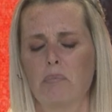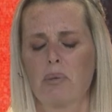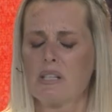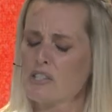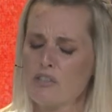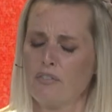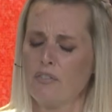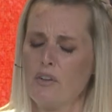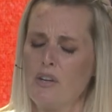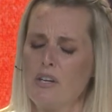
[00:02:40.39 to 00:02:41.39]

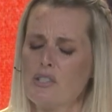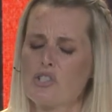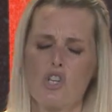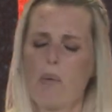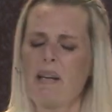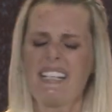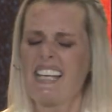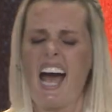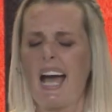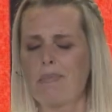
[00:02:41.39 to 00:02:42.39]
Because so many
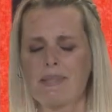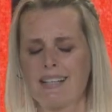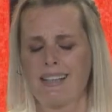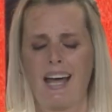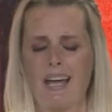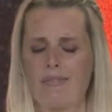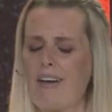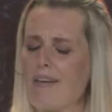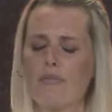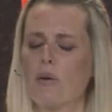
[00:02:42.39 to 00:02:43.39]
times in life,
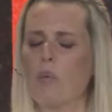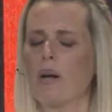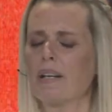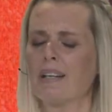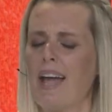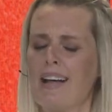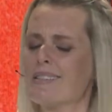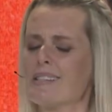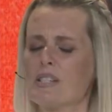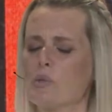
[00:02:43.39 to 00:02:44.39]
everyone
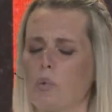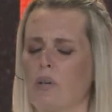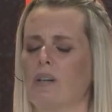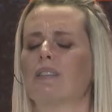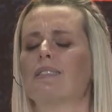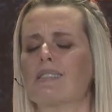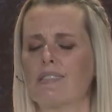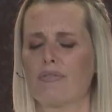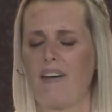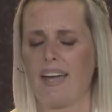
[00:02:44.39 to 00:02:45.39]
else's
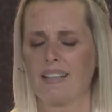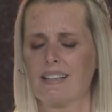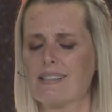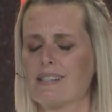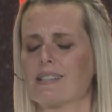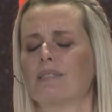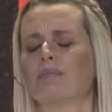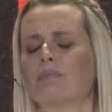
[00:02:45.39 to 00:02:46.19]
words fail us.